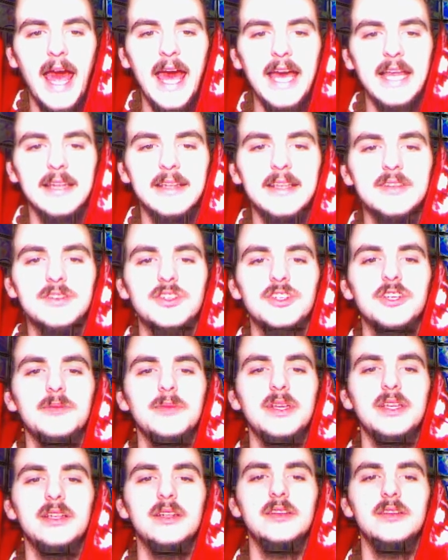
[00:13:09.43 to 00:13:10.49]
and
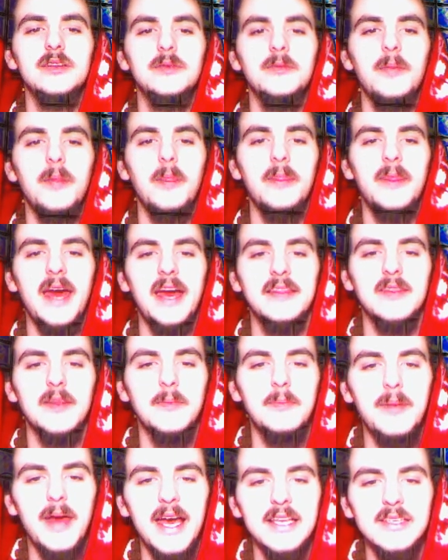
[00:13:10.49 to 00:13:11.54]
determined that
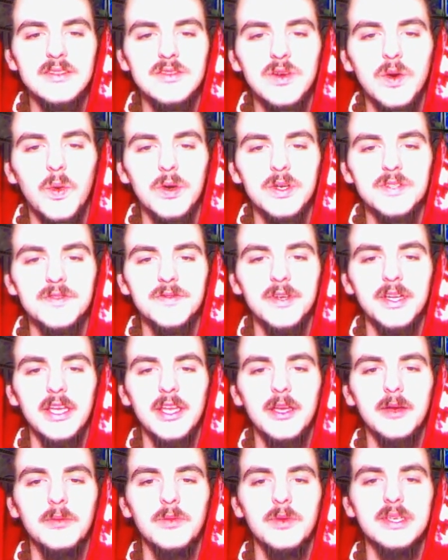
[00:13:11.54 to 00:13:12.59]
the best course for
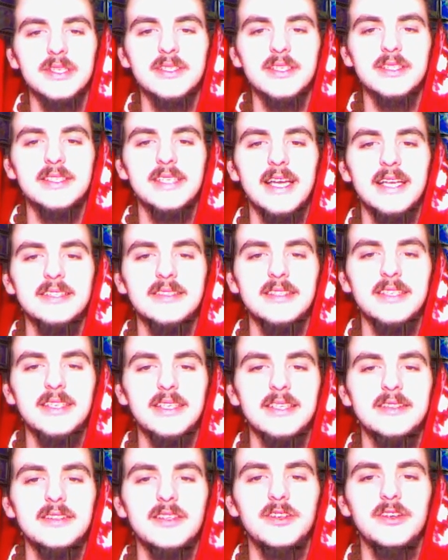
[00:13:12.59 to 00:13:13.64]
him was intensely
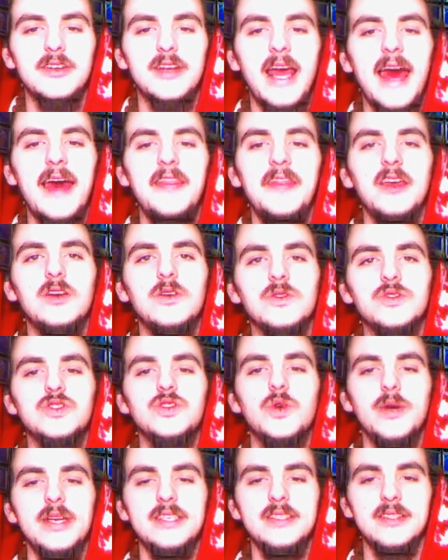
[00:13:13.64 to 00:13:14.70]
considered ethical
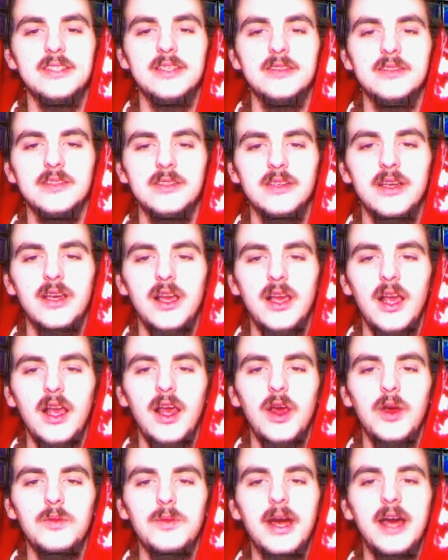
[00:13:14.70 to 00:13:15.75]
choices,
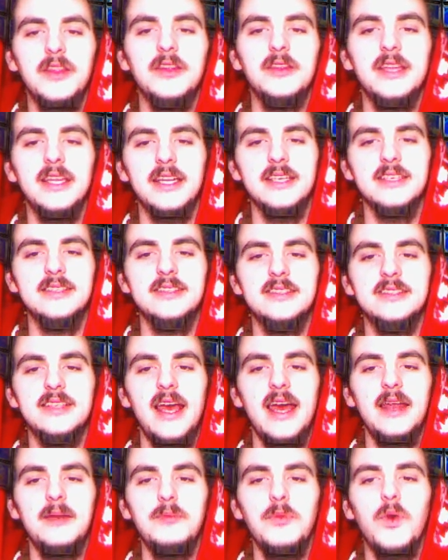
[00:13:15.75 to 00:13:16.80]
rather than a
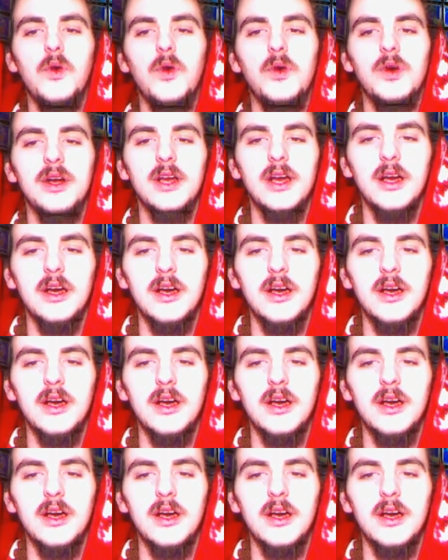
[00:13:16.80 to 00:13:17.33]
set moral,